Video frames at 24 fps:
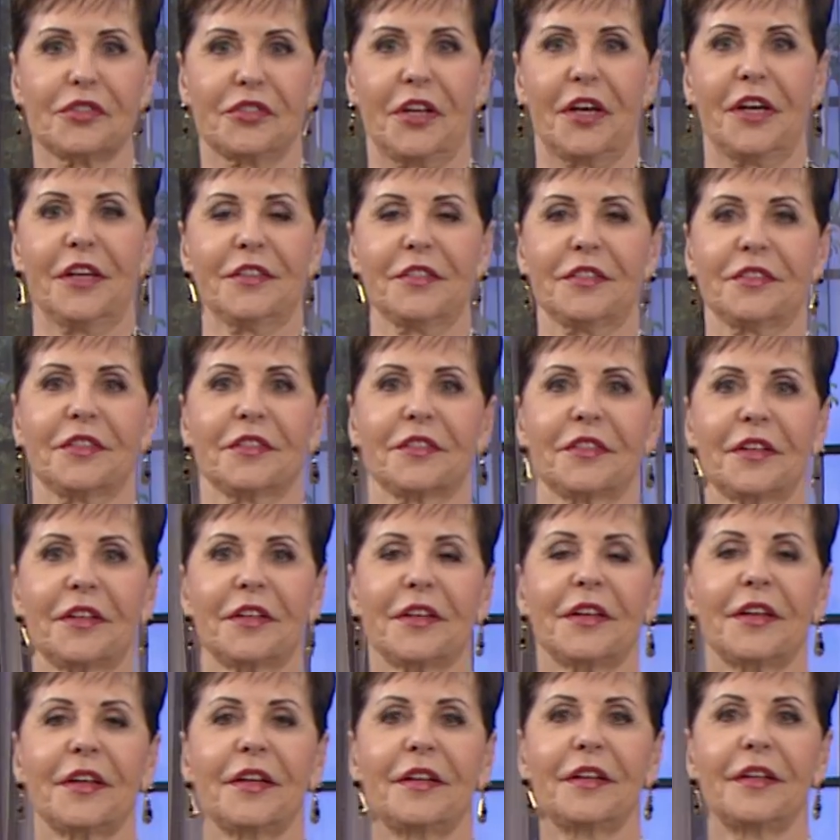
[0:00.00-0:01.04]
says.
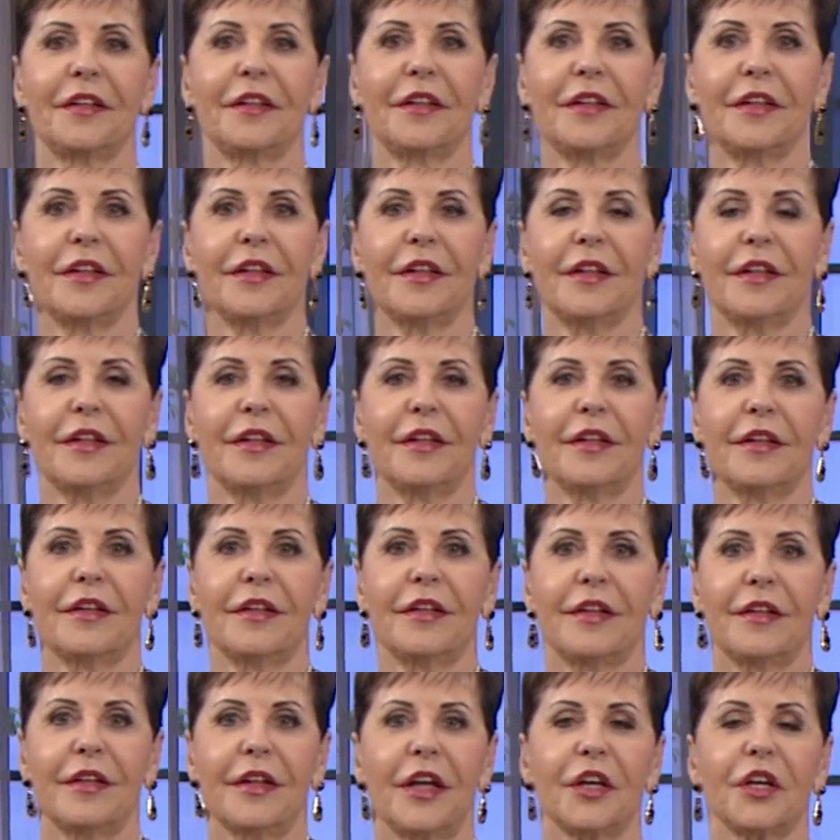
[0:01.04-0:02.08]

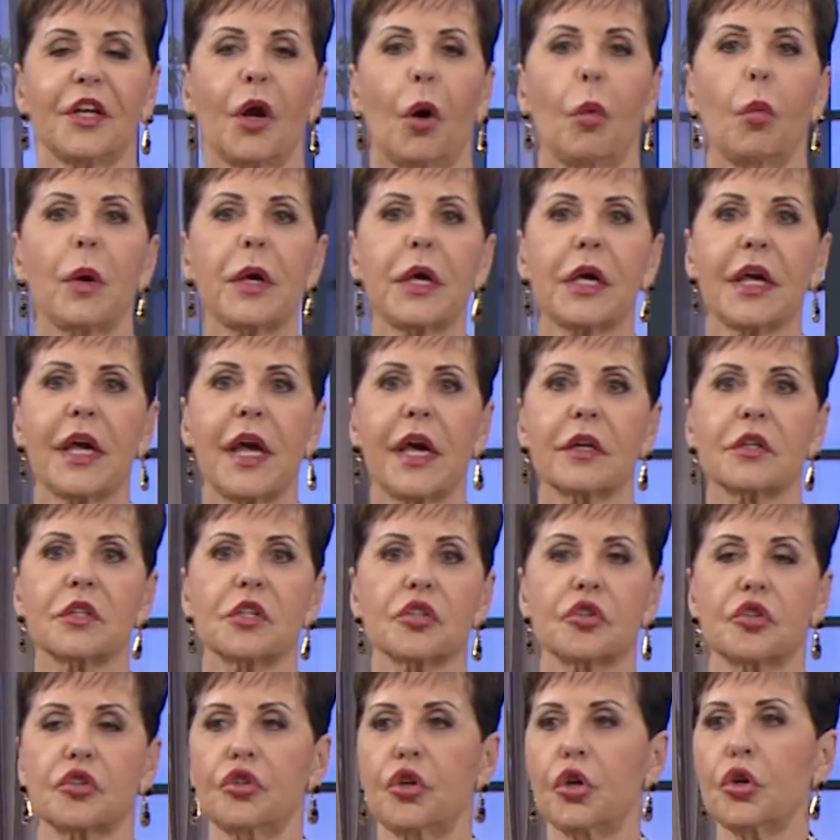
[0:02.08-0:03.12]
And, you know, we can't
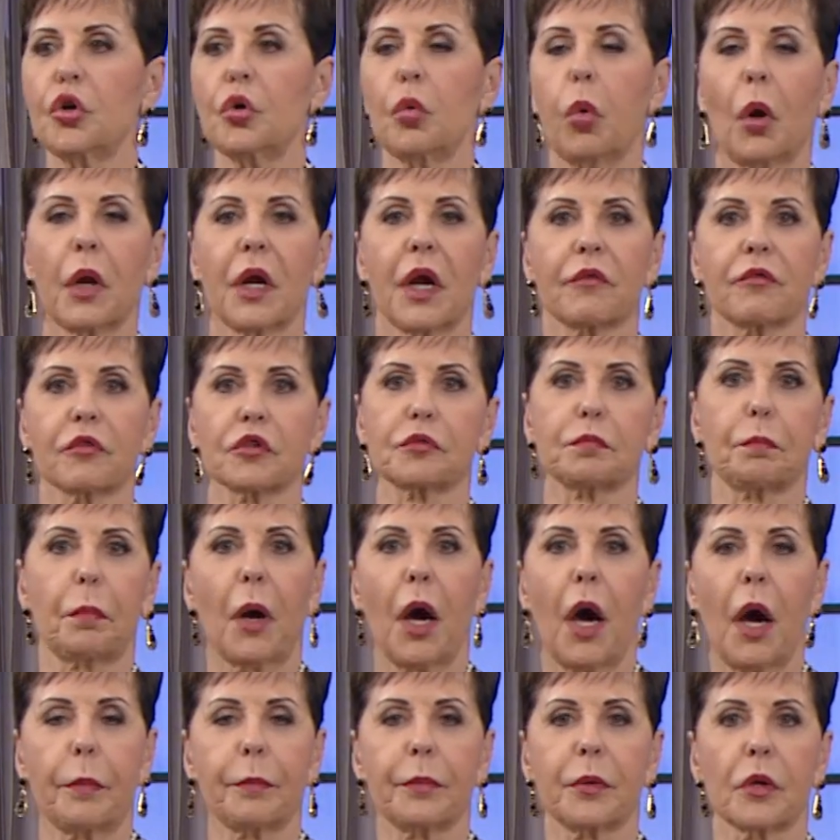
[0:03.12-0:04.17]
just do whatever's
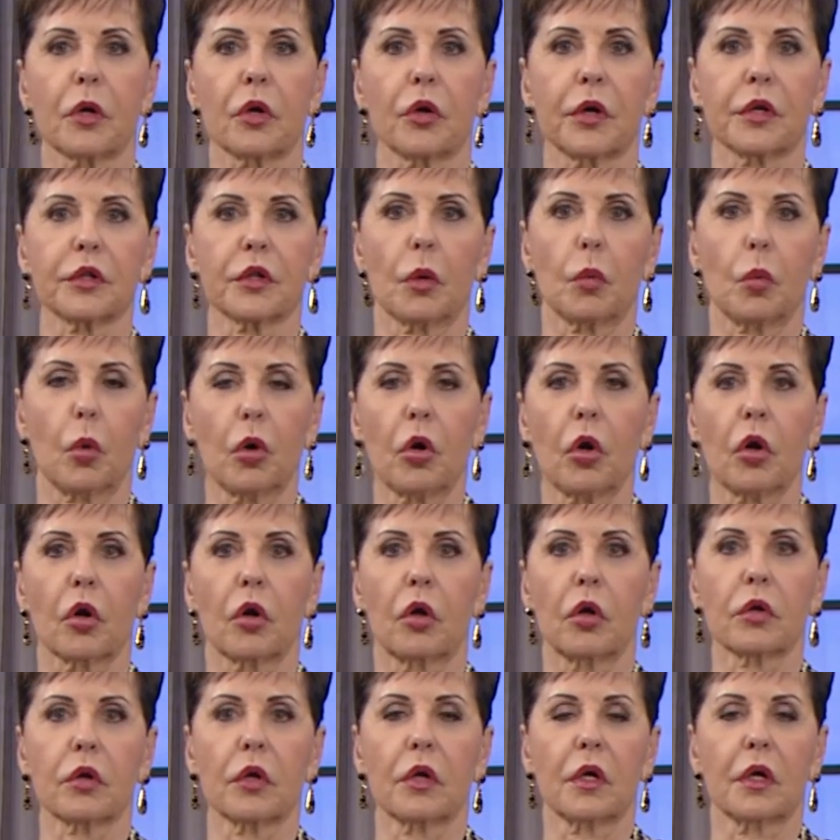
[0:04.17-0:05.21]
popular in the
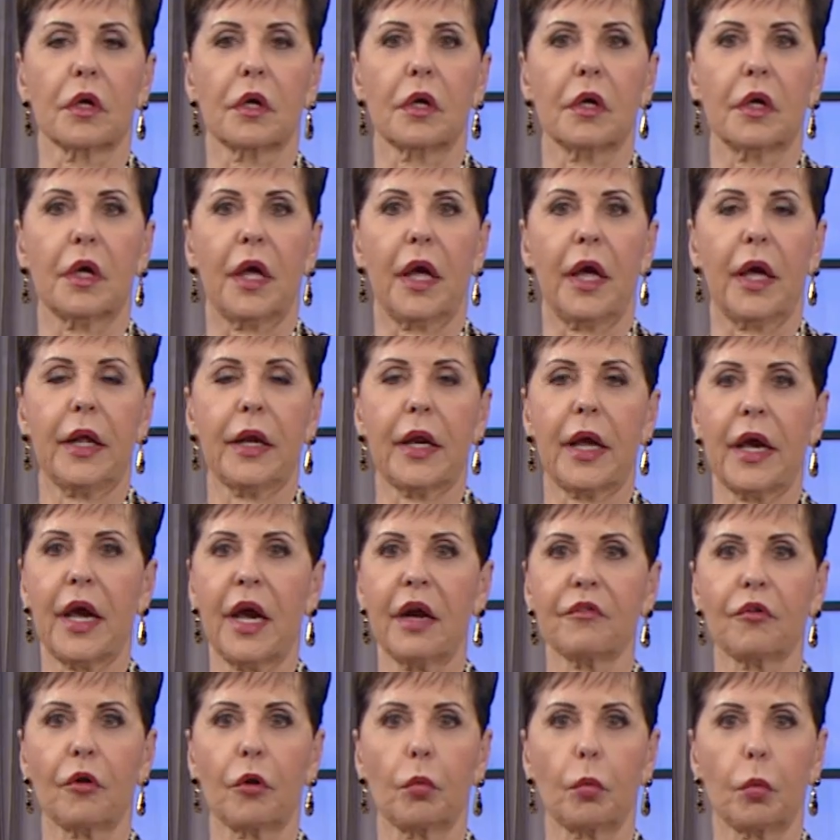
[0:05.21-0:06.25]
world and
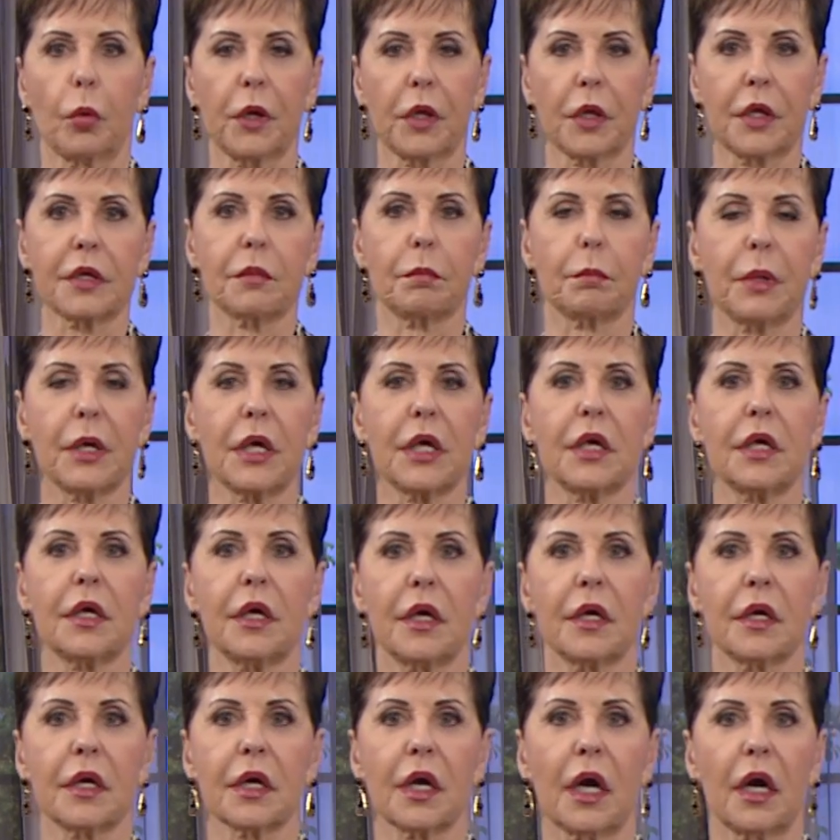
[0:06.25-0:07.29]
ever really be
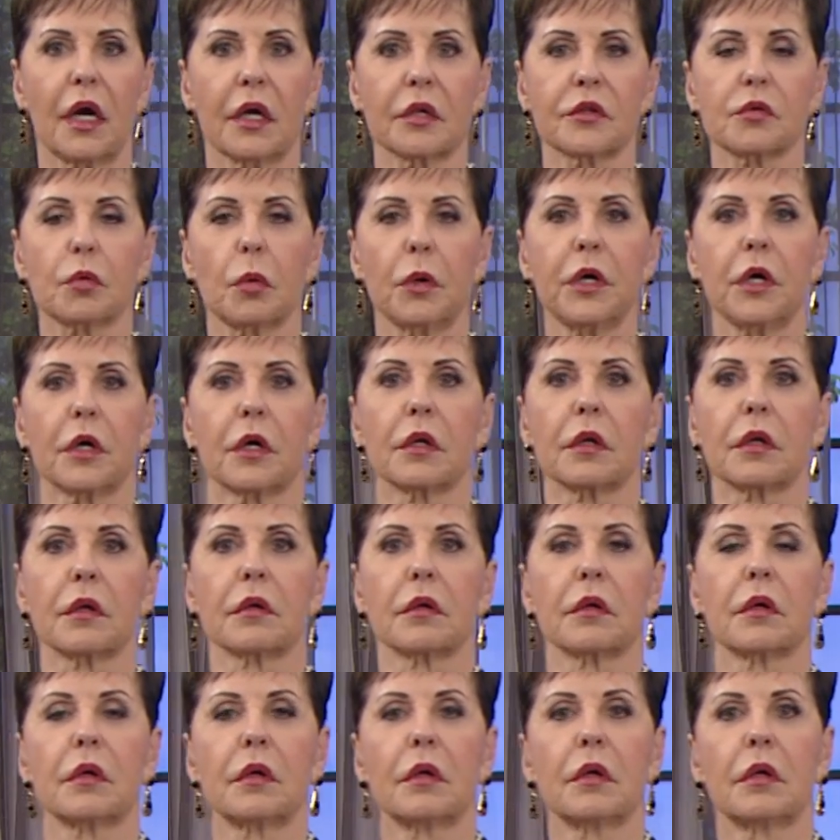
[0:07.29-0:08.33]
in God's will.
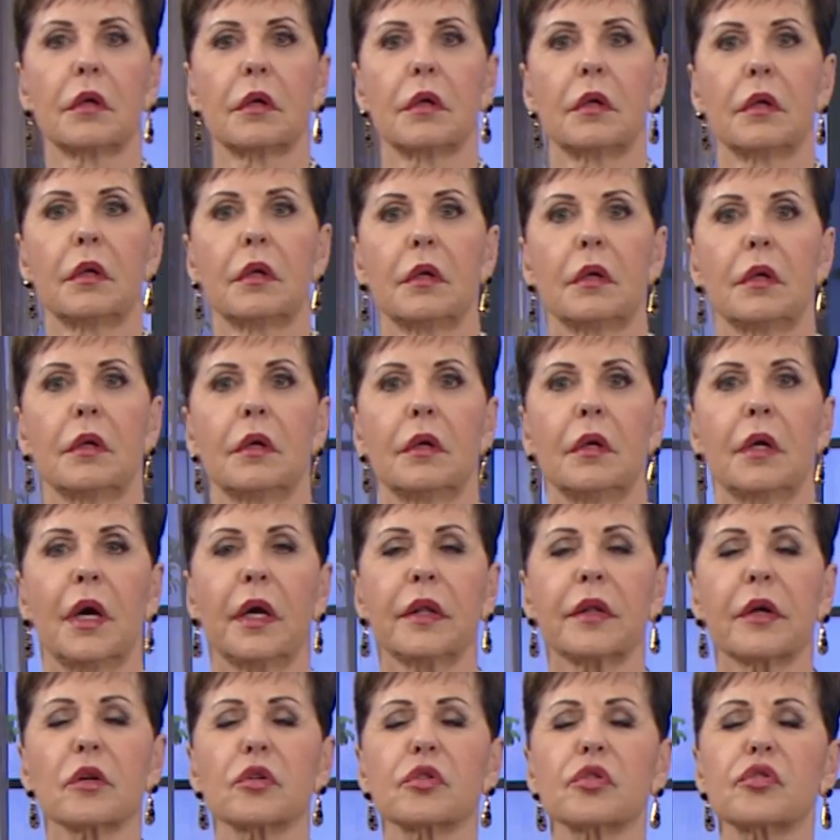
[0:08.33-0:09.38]

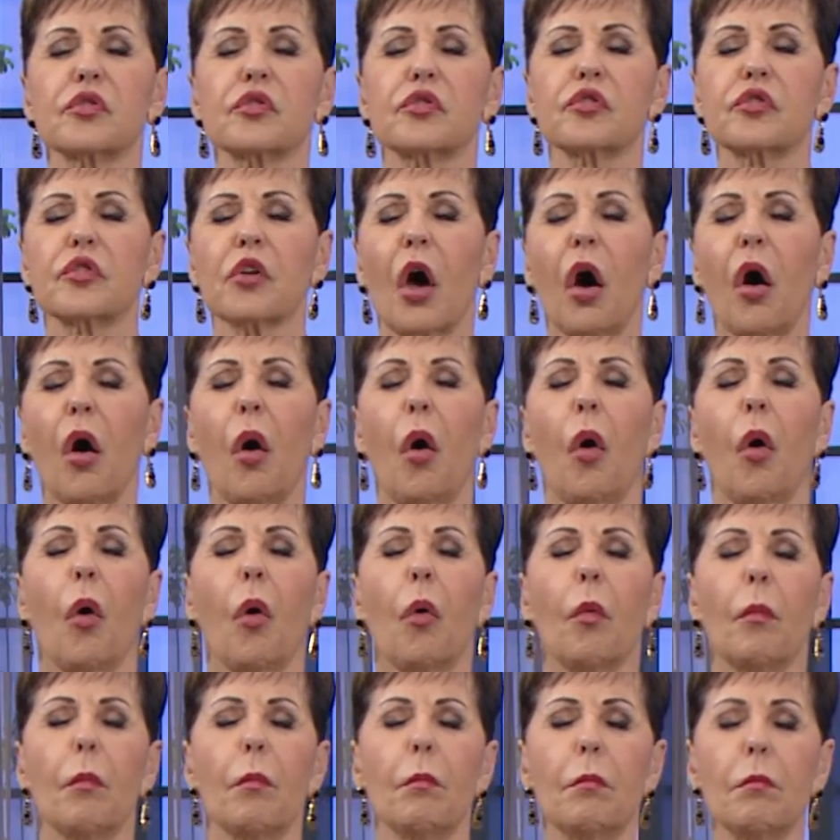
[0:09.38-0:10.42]
And there's
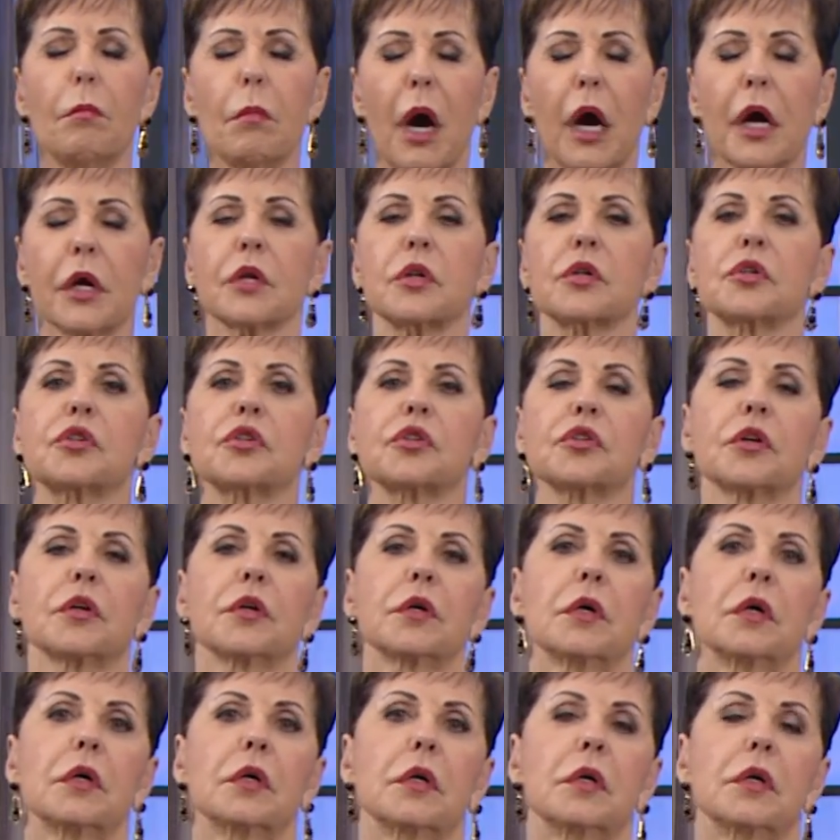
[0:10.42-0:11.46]
so much
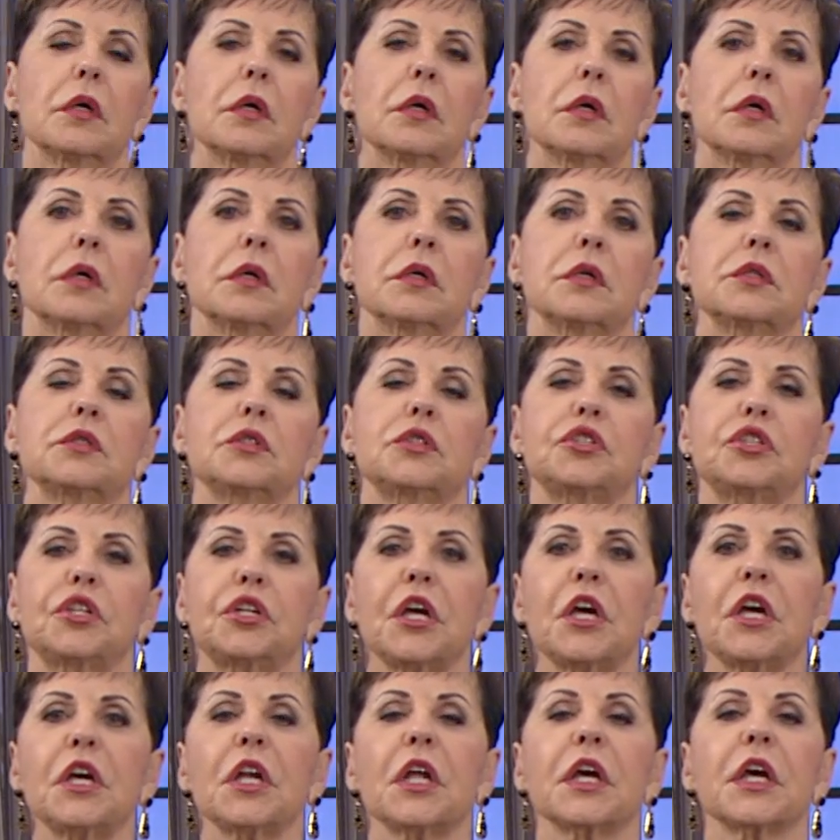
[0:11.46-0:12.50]

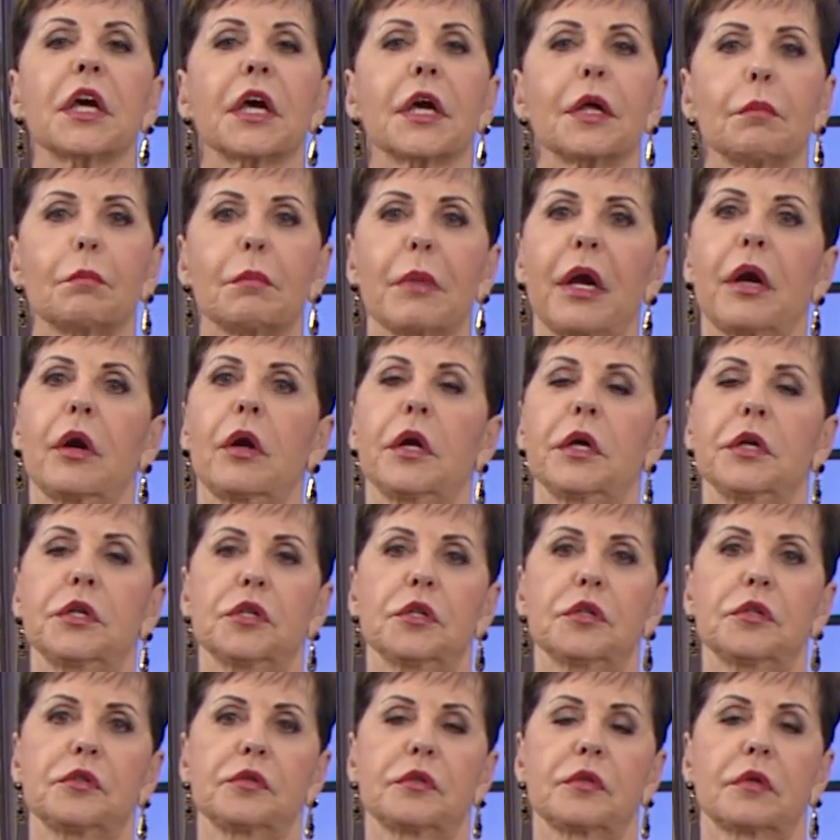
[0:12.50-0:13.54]
cheating in
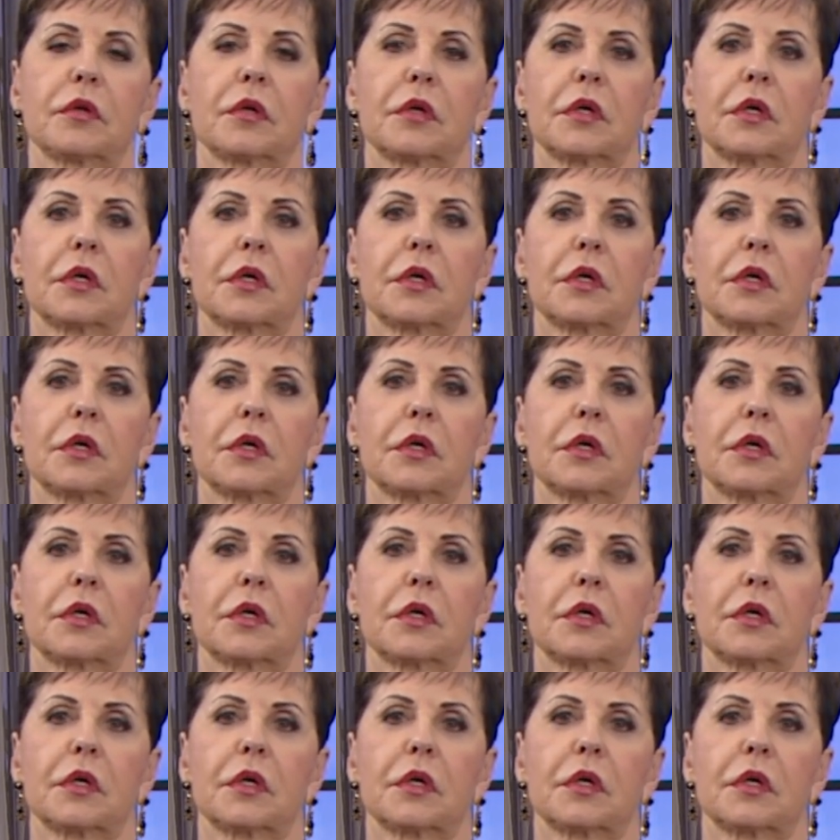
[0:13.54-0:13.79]
marriages.